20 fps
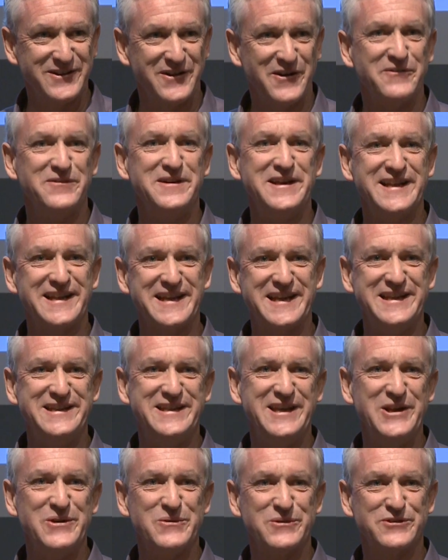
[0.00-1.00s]
of nearly
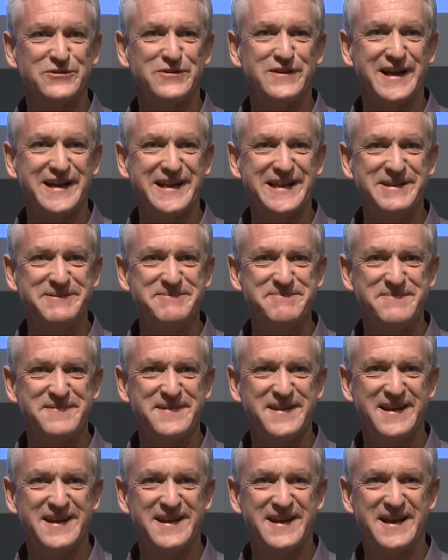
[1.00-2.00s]
continuous flooding.
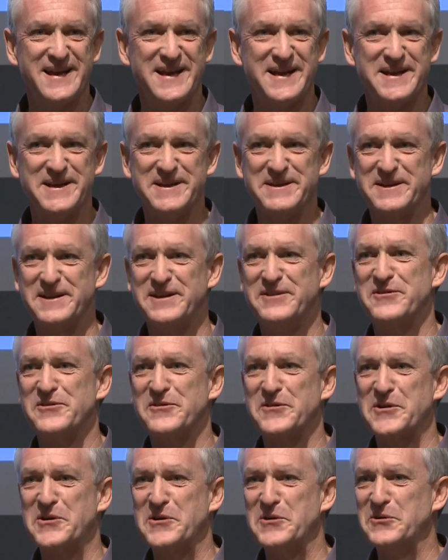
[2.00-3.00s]
If you
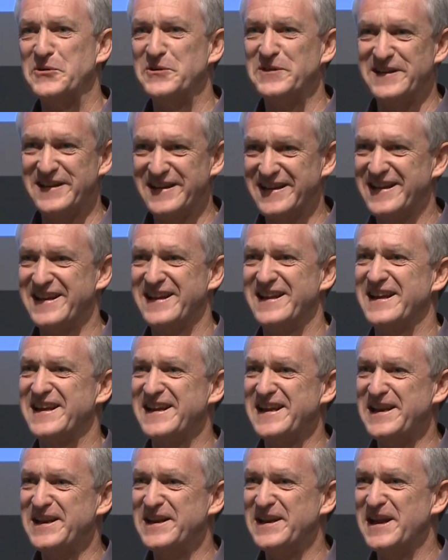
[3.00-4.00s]
recall,
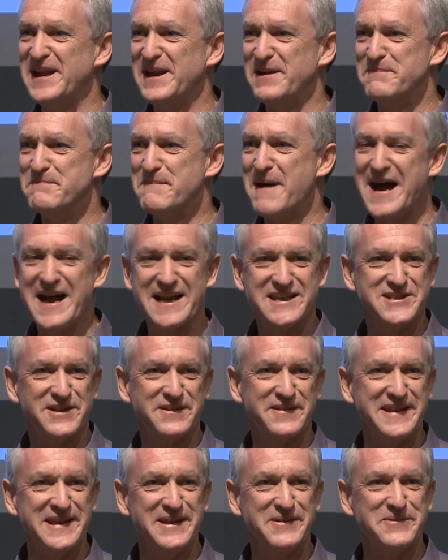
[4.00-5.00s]
in March, I
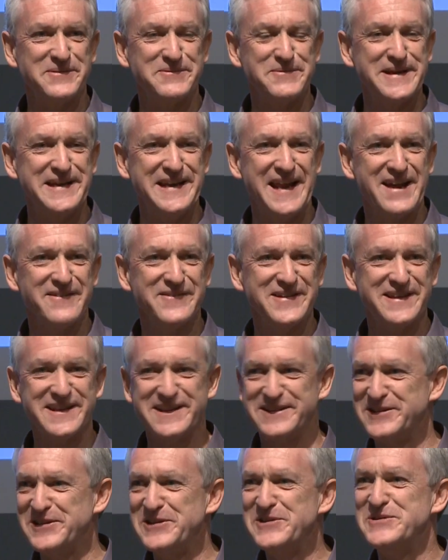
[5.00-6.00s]
think we've been having
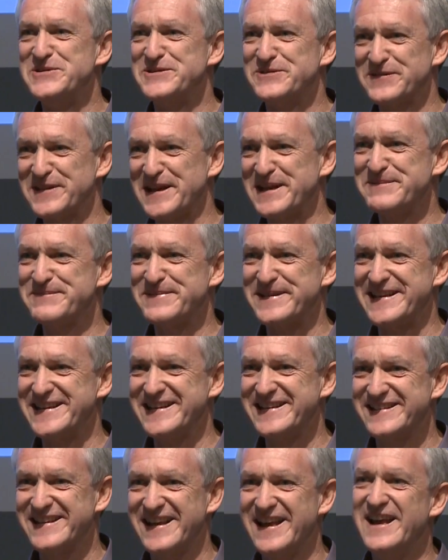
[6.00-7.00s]
these huge flood
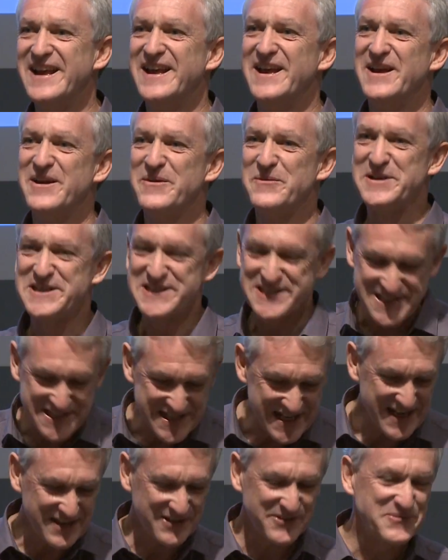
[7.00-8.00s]
peaks, which
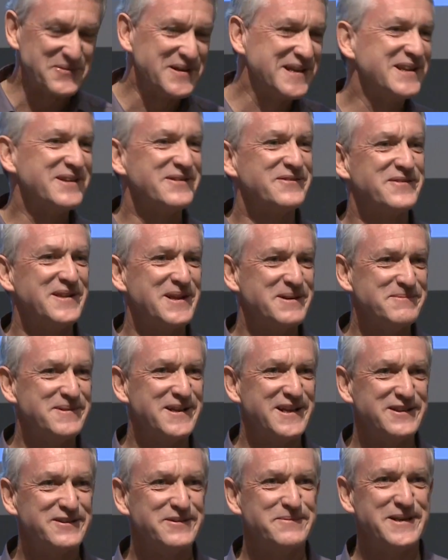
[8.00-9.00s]
just when the
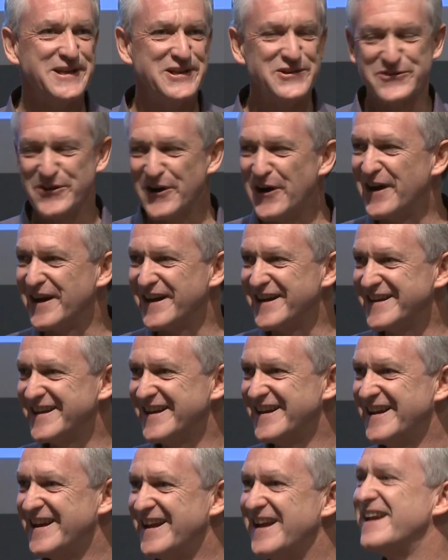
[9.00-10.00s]
floodplains have been drying,
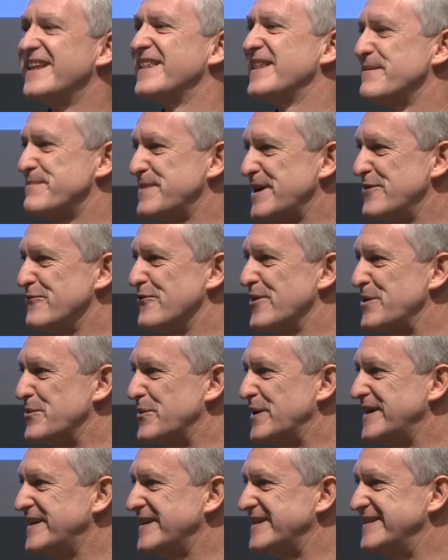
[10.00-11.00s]
they've been
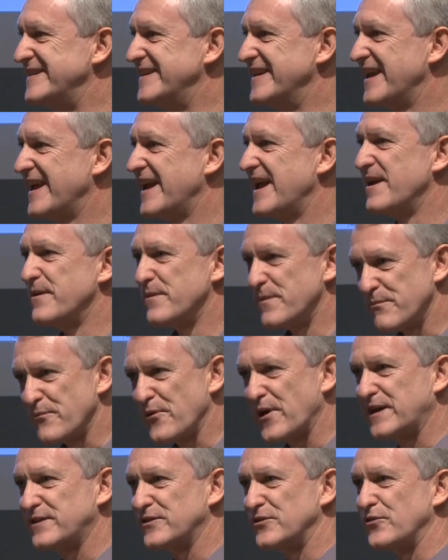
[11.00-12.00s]
re-wetted.
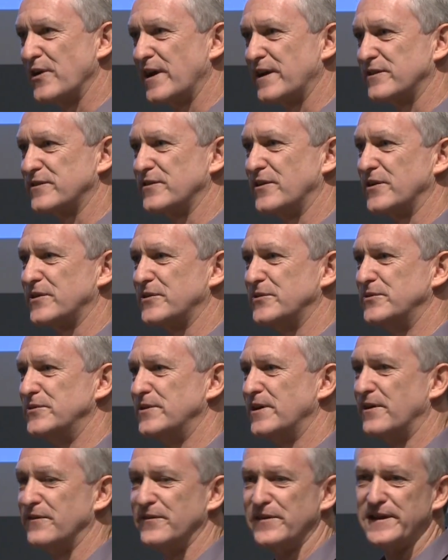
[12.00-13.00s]
Breaks the drought
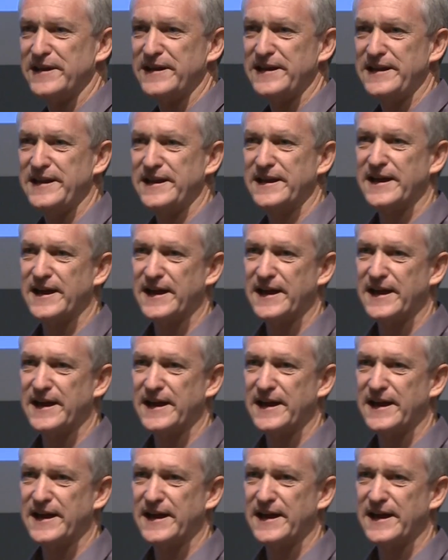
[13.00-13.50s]
cycle of the